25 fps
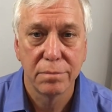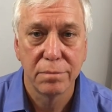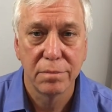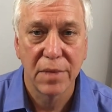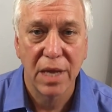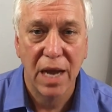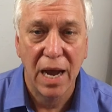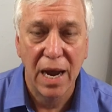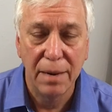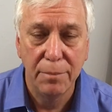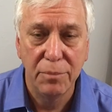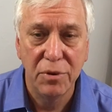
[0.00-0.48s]

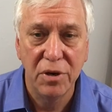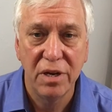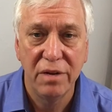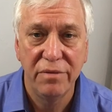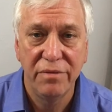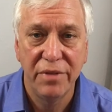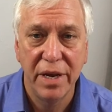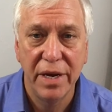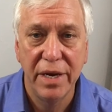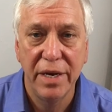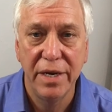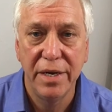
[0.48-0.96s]
I believe
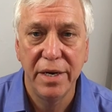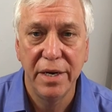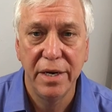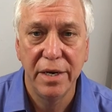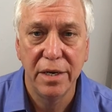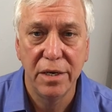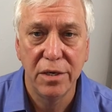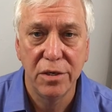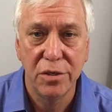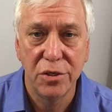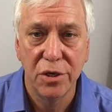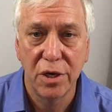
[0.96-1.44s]
that he did
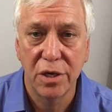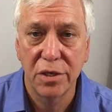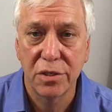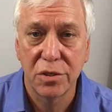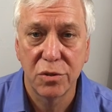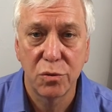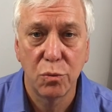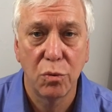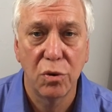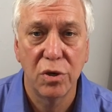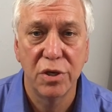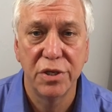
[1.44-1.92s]
it just
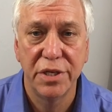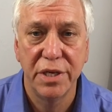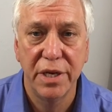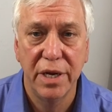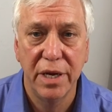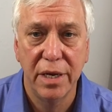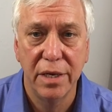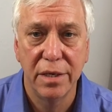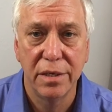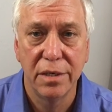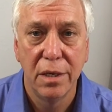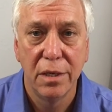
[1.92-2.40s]
towards the
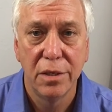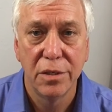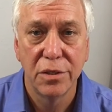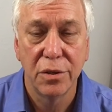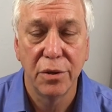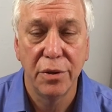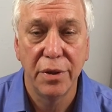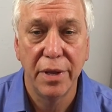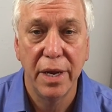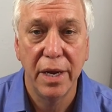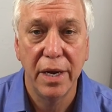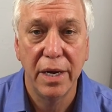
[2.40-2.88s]
end so
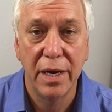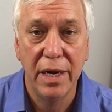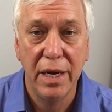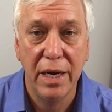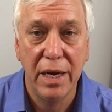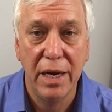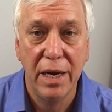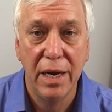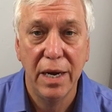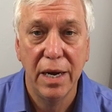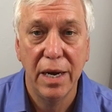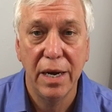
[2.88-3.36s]
that
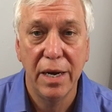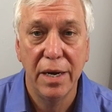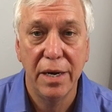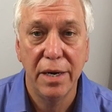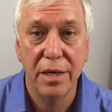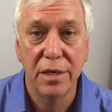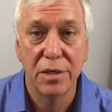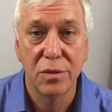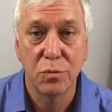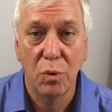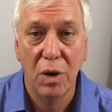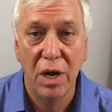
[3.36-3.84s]
he and
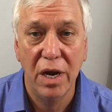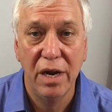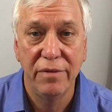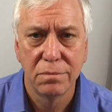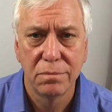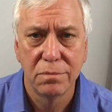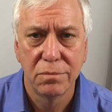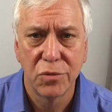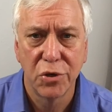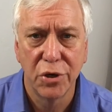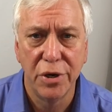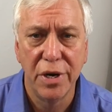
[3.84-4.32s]
his wife
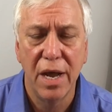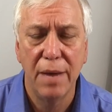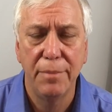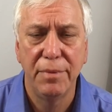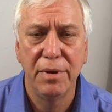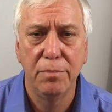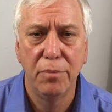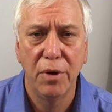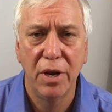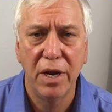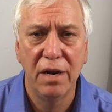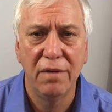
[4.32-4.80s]
could not be
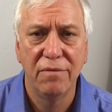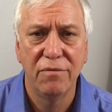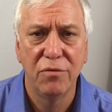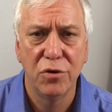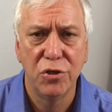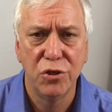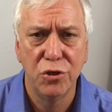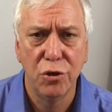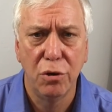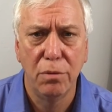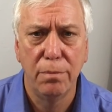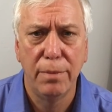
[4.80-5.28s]
blamed for
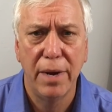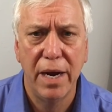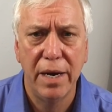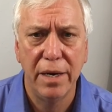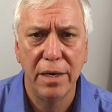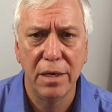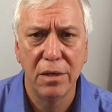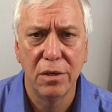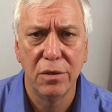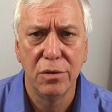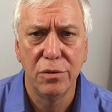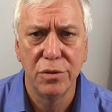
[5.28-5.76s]
Joe
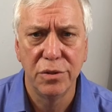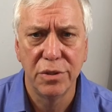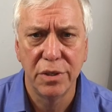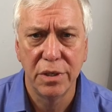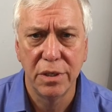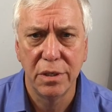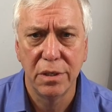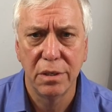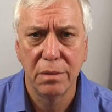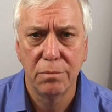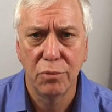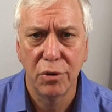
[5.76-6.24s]
Biden losing
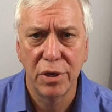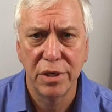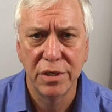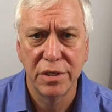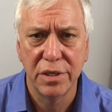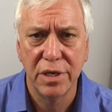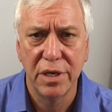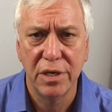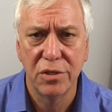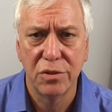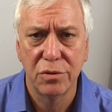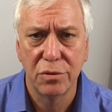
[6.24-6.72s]
the
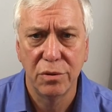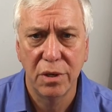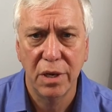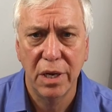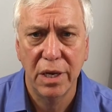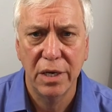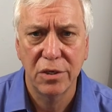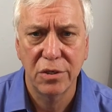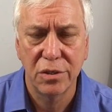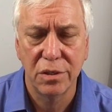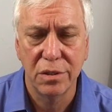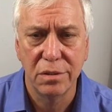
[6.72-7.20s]
presidential
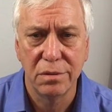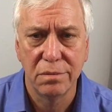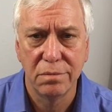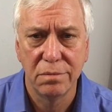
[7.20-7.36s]
election.